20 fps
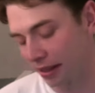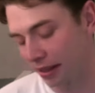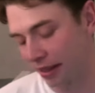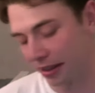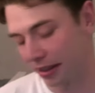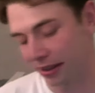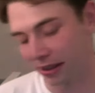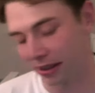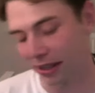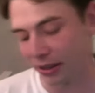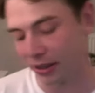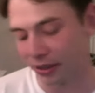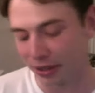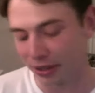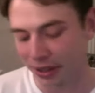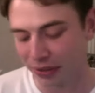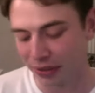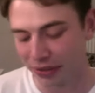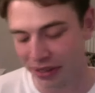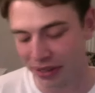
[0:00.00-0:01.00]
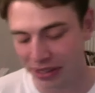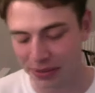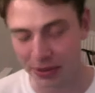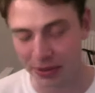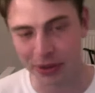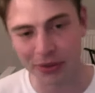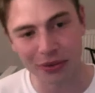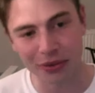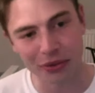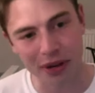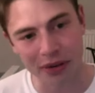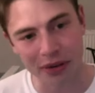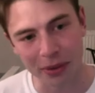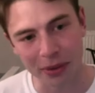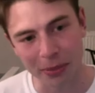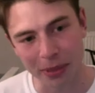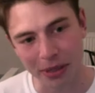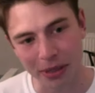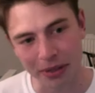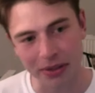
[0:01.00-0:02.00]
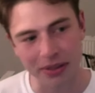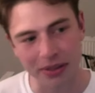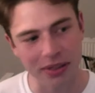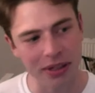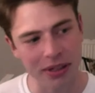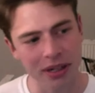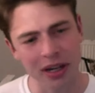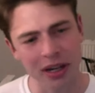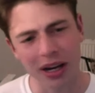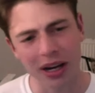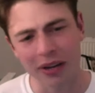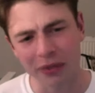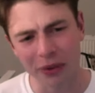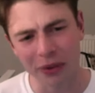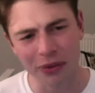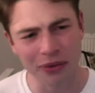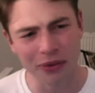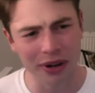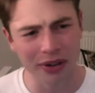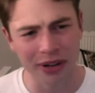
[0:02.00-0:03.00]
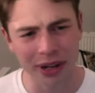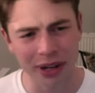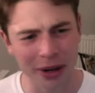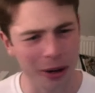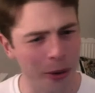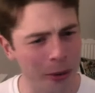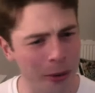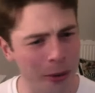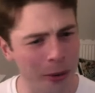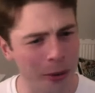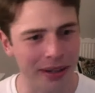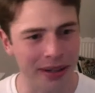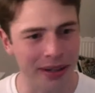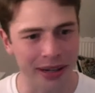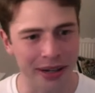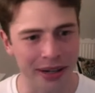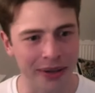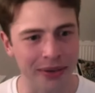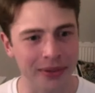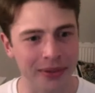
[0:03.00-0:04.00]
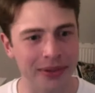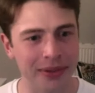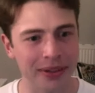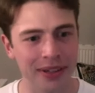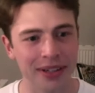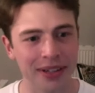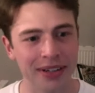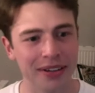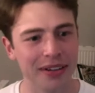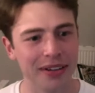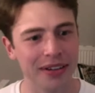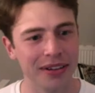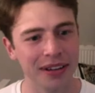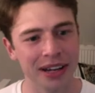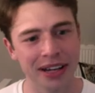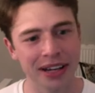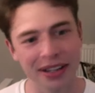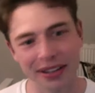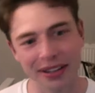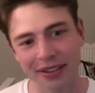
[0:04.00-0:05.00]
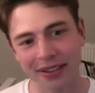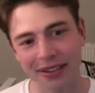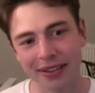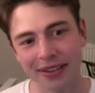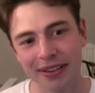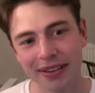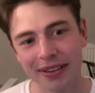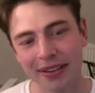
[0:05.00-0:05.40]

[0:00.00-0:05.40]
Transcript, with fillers: Like, I could live in this world forever because I feel very at home here now. Like,